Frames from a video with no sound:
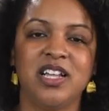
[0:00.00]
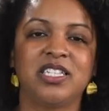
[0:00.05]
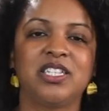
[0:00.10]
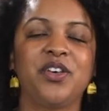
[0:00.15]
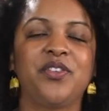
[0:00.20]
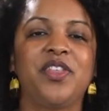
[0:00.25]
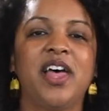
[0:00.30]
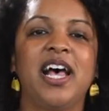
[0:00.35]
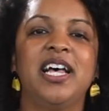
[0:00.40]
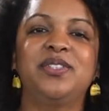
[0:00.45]

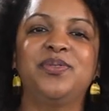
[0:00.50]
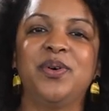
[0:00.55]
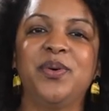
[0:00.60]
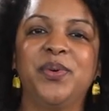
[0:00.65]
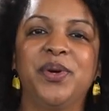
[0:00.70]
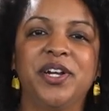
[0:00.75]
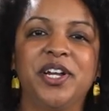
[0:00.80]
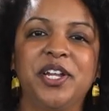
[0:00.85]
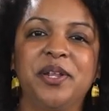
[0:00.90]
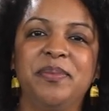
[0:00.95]
So that's what
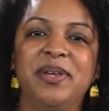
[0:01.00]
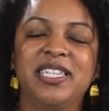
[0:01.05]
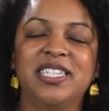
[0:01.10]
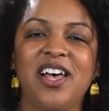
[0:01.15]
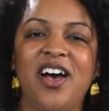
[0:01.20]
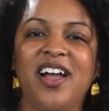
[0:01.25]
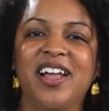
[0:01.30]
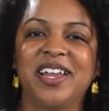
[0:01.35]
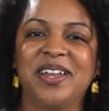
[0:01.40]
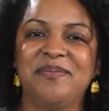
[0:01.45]
we're going to be
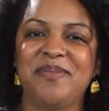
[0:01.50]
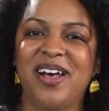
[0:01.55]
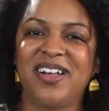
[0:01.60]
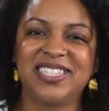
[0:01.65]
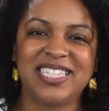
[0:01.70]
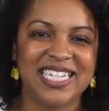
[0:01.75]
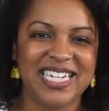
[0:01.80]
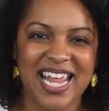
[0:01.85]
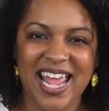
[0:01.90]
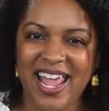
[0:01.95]
talking
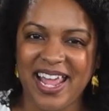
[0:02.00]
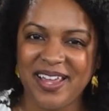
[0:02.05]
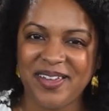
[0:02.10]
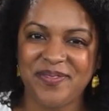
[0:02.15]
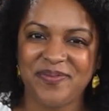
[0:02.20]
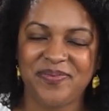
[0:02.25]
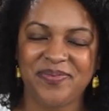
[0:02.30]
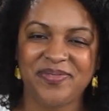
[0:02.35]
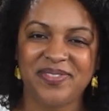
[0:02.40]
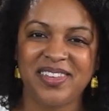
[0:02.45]
about today.
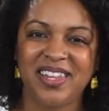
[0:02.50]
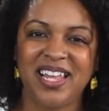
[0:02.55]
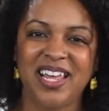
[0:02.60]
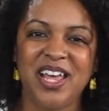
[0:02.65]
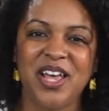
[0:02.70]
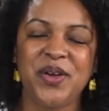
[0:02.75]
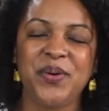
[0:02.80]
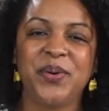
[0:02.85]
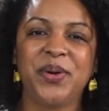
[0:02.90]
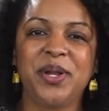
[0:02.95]

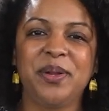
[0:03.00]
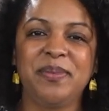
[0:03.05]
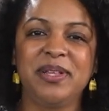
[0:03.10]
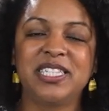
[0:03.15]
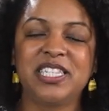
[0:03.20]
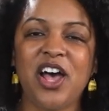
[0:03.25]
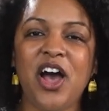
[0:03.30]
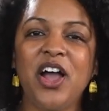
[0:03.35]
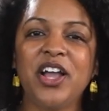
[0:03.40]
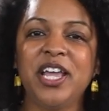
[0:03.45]
We're going to
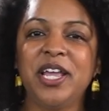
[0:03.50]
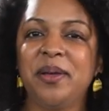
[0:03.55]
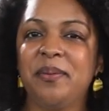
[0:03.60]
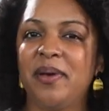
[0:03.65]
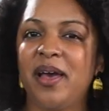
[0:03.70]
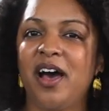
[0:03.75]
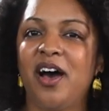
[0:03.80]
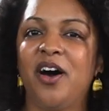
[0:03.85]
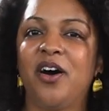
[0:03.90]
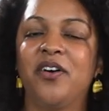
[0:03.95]
be talking
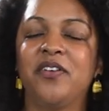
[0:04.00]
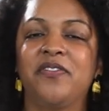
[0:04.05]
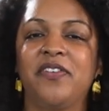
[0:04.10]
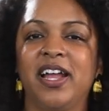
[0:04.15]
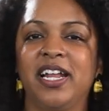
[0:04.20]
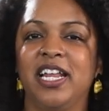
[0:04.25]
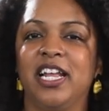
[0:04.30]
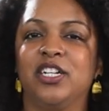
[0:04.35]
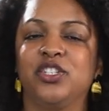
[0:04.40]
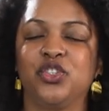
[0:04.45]
about
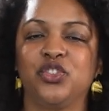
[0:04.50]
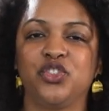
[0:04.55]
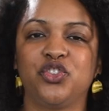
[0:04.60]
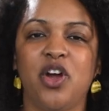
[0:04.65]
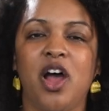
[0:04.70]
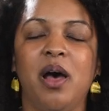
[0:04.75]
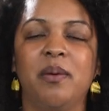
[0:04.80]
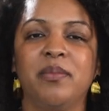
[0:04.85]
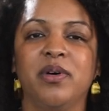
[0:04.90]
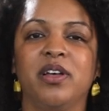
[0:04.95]
financial
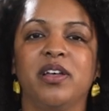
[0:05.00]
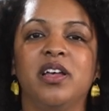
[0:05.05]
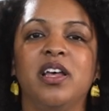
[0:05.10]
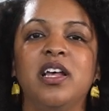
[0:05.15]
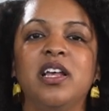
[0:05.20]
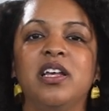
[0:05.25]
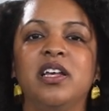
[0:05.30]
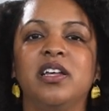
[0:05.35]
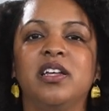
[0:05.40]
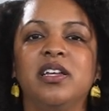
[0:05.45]
trauma,
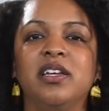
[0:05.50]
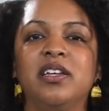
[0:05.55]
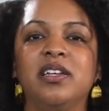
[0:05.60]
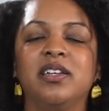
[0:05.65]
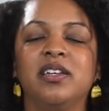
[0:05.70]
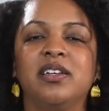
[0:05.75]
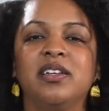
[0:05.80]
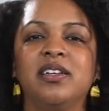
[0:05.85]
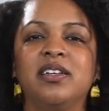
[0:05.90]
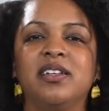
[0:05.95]

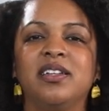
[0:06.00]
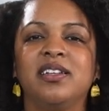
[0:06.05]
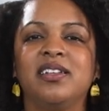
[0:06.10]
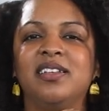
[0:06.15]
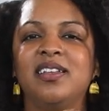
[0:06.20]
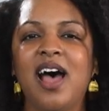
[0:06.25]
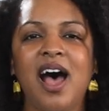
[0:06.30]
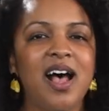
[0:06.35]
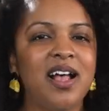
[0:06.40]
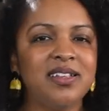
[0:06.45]

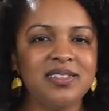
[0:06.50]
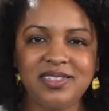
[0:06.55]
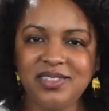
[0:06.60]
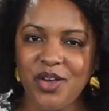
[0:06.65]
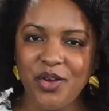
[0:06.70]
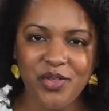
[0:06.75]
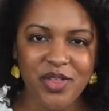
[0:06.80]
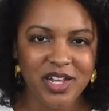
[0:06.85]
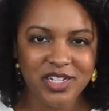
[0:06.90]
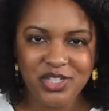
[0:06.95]
not
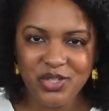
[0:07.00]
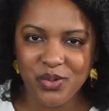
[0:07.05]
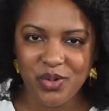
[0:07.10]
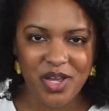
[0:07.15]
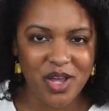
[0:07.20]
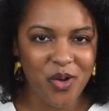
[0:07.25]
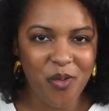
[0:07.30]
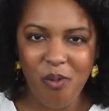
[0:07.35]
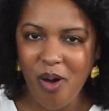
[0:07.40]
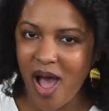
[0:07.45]
so that you
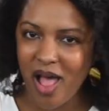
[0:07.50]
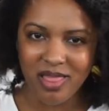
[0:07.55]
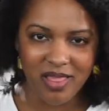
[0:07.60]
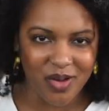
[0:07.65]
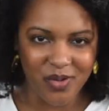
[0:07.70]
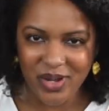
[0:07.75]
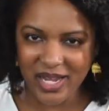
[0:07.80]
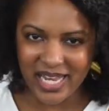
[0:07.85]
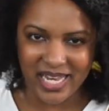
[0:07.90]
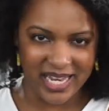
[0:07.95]
can
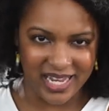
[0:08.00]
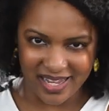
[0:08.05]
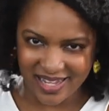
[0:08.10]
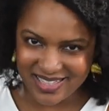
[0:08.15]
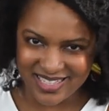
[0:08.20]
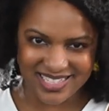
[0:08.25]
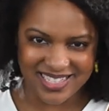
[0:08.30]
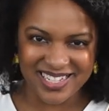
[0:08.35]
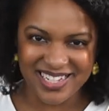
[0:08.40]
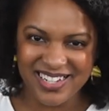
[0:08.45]
wallow in
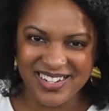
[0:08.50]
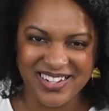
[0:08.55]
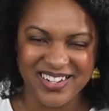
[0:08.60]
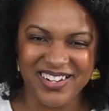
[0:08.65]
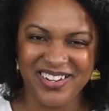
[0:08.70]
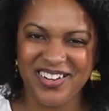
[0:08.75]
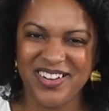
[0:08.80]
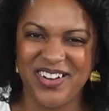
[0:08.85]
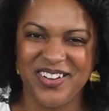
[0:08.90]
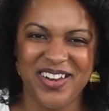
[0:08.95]
it,
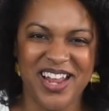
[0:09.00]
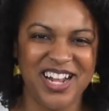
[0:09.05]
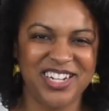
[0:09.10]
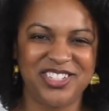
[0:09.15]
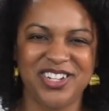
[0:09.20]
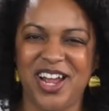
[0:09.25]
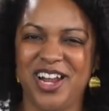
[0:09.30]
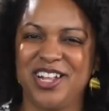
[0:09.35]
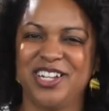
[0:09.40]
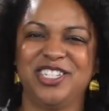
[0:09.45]
you know,
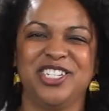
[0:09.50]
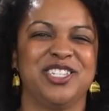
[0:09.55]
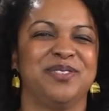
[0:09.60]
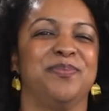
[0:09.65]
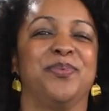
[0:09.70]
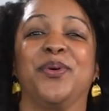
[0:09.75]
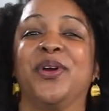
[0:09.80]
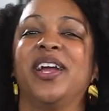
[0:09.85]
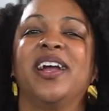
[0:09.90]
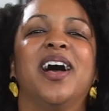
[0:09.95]
not trying to
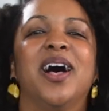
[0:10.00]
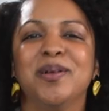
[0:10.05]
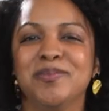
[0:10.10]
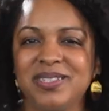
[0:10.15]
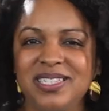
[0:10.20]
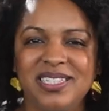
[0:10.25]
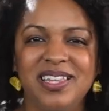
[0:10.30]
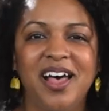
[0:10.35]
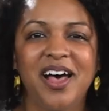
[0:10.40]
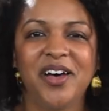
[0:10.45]
just bring
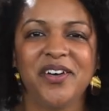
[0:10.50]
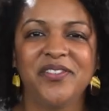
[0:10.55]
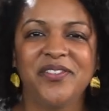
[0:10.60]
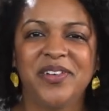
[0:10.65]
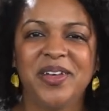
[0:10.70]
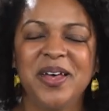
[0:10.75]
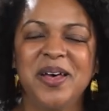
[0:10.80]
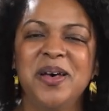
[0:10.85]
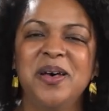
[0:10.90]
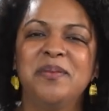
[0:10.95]
up stuff,
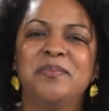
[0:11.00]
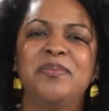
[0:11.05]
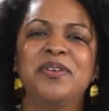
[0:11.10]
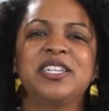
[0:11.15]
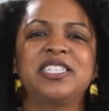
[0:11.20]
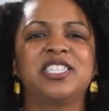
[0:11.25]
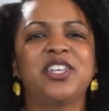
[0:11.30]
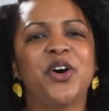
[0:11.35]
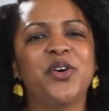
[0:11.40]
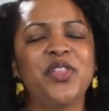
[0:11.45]

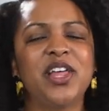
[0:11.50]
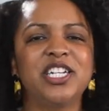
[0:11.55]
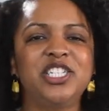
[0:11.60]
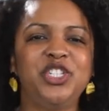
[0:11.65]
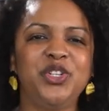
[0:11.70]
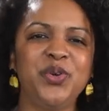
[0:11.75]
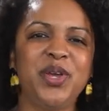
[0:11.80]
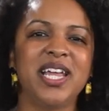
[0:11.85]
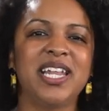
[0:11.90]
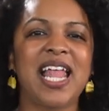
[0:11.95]
but so
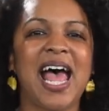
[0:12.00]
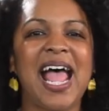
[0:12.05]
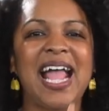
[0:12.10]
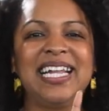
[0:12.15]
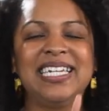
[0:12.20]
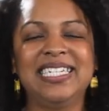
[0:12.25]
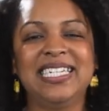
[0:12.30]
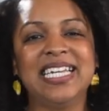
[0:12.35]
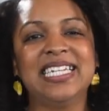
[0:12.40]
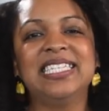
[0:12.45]
that you can
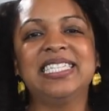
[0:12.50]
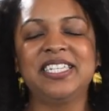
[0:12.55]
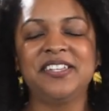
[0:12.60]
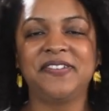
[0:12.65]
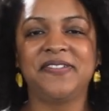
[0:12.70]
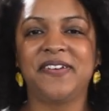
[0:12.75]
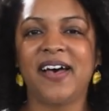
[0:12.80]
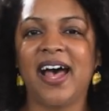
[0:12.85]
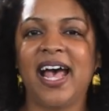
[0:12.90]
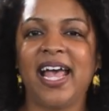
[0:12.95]

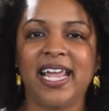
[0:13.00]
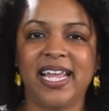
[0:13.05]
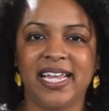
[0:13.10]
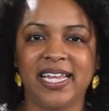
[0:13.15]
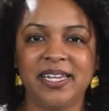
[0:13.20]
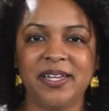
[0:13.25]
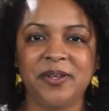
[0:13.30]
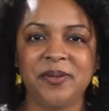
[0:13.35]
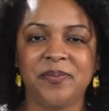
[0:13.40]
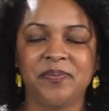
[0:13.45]
identify
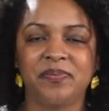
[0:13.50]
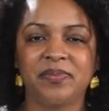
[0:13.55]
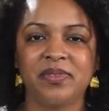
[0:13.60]
it